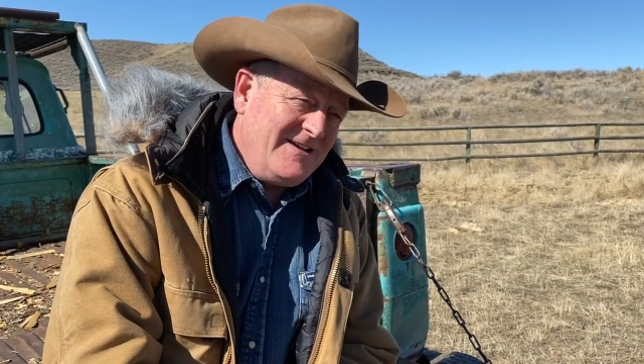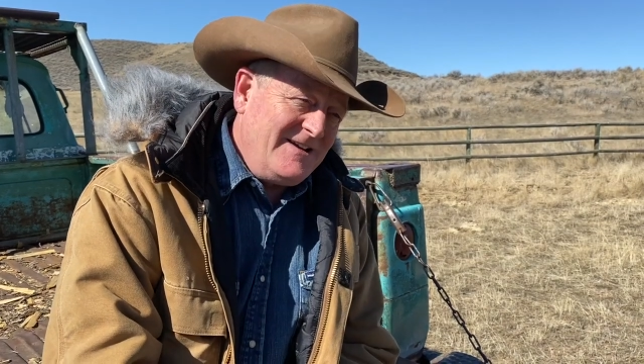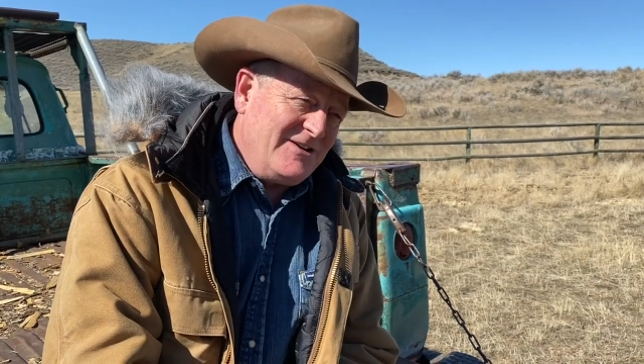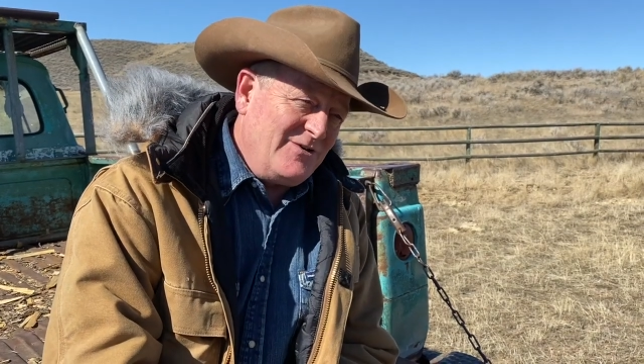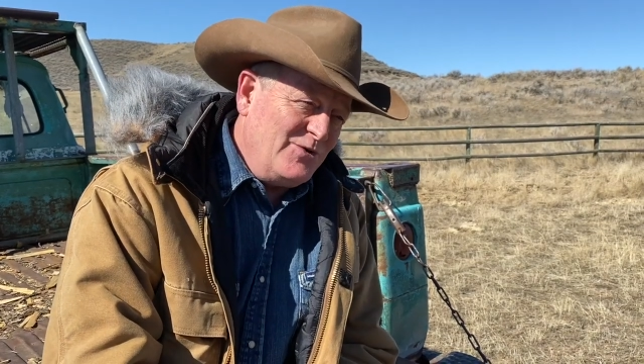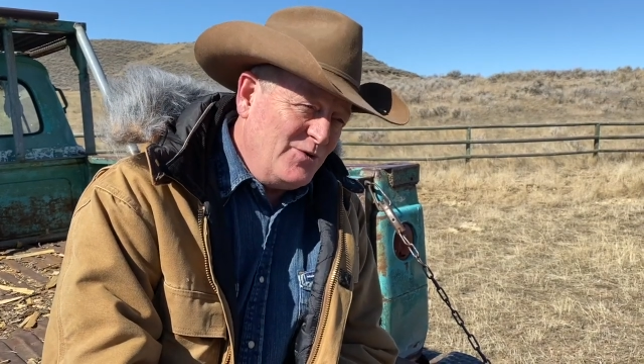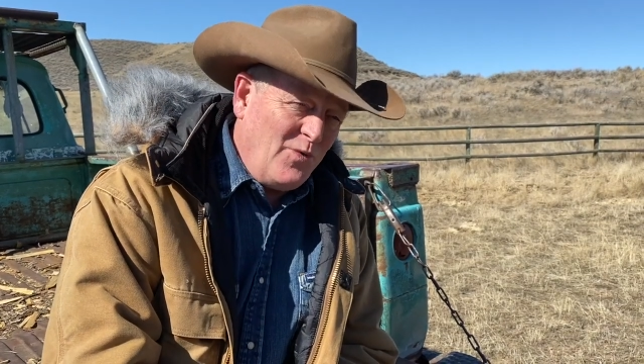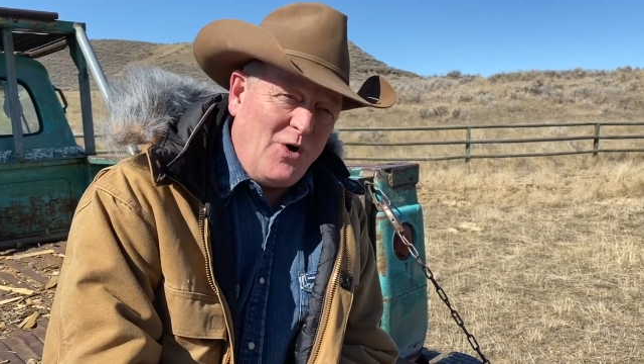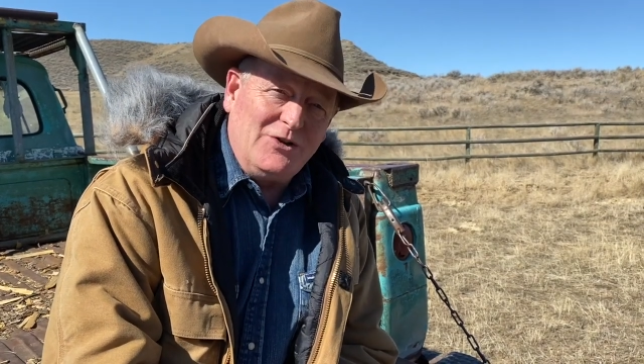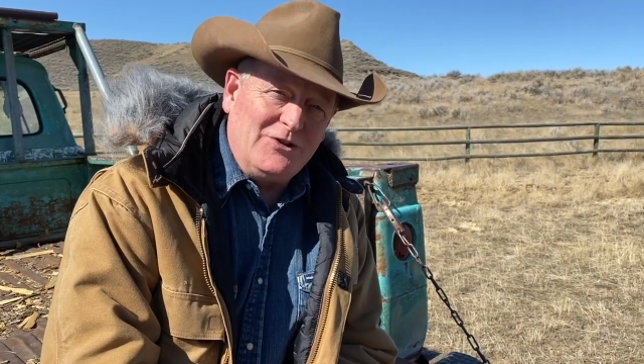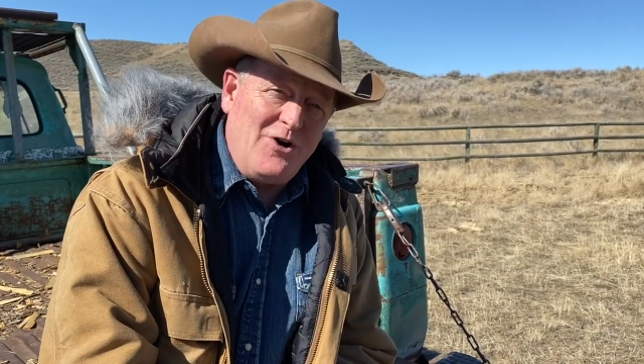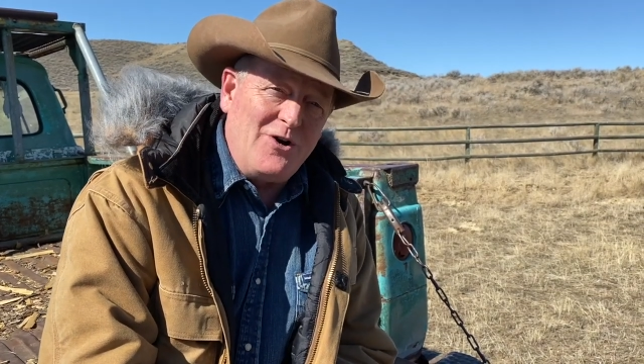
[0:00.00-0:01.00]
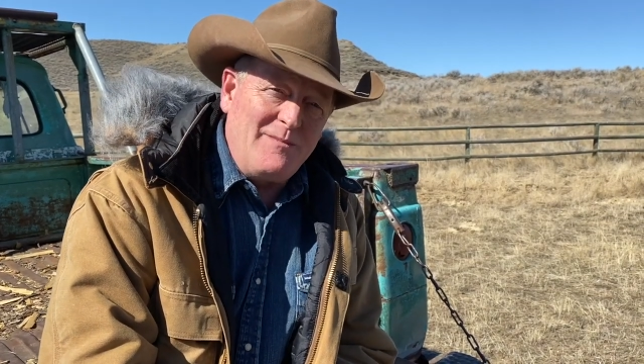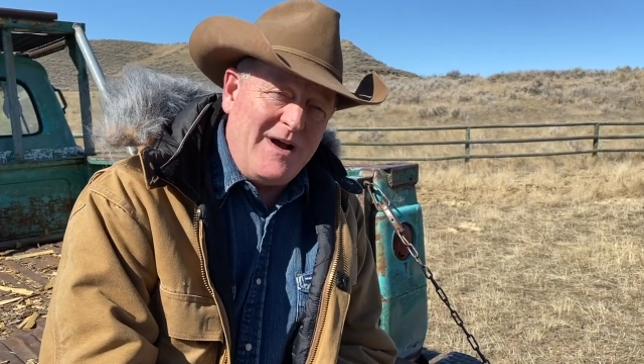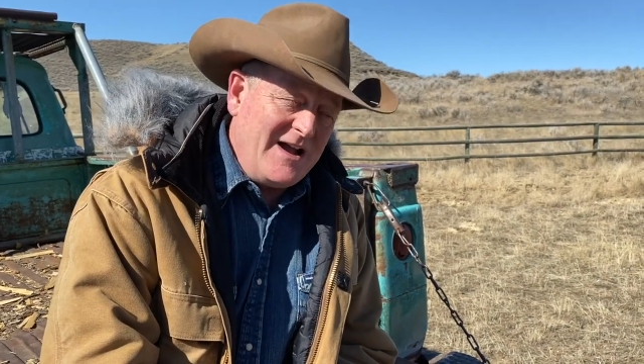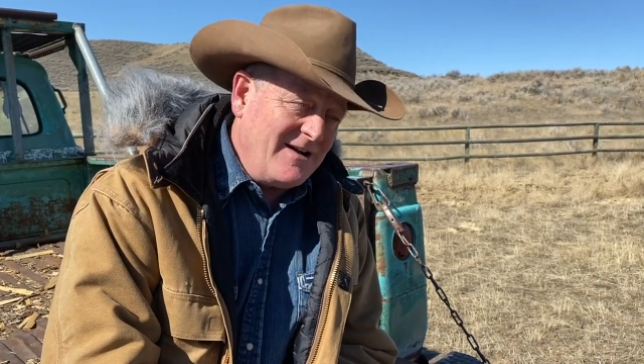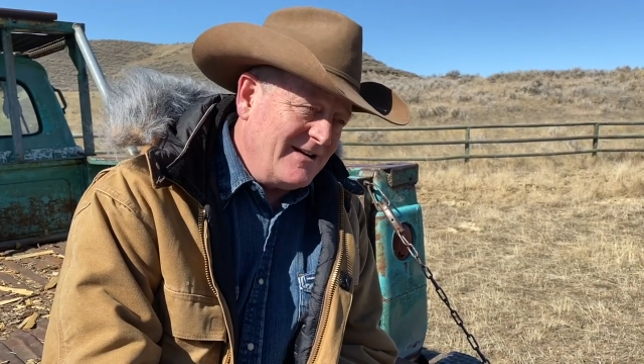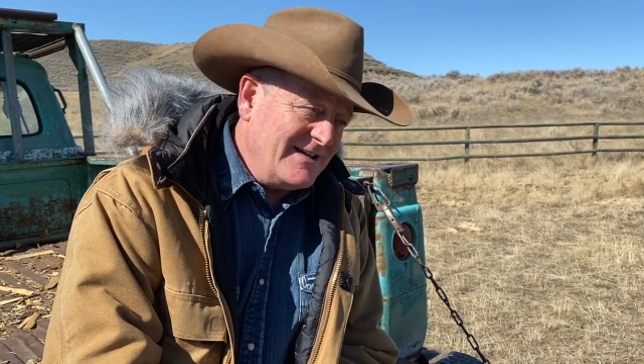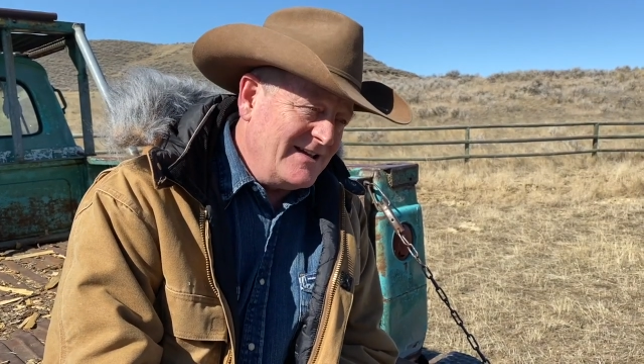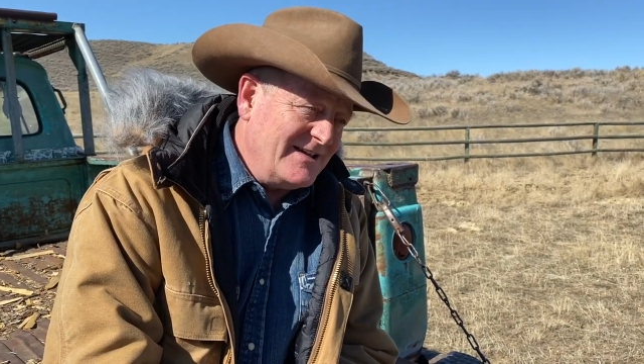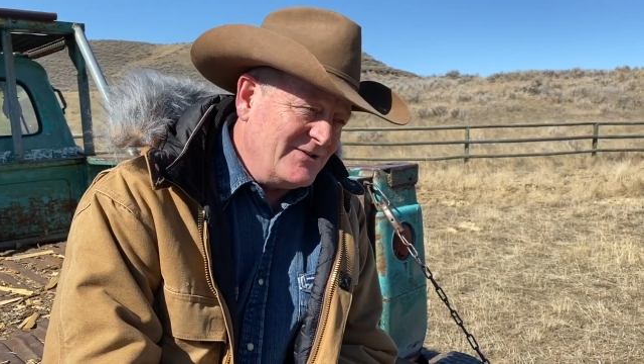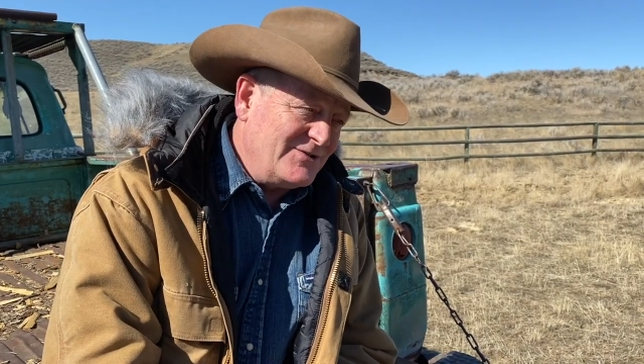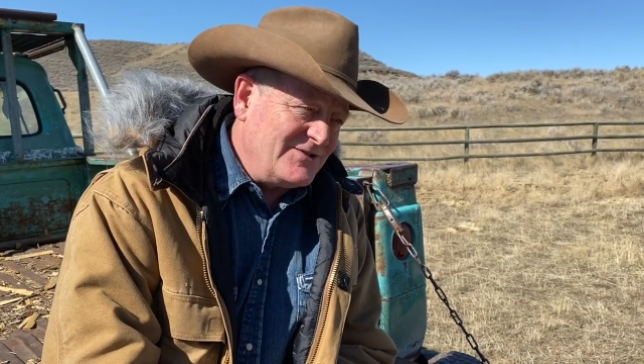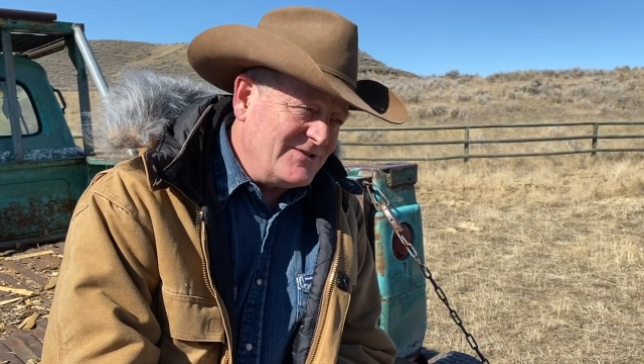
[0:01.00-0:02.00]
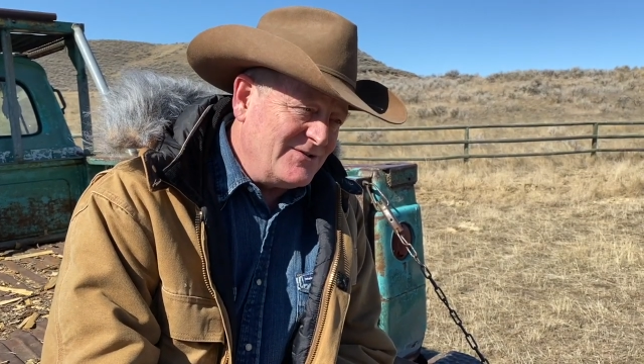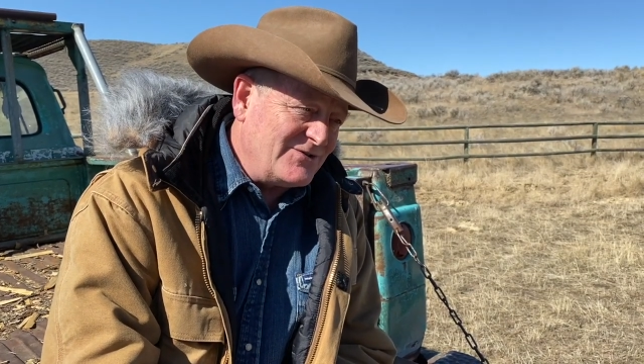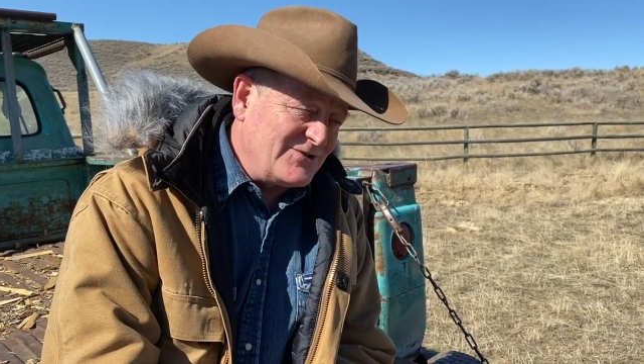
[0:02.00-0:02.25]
you know, who Walt Longmire is, you know,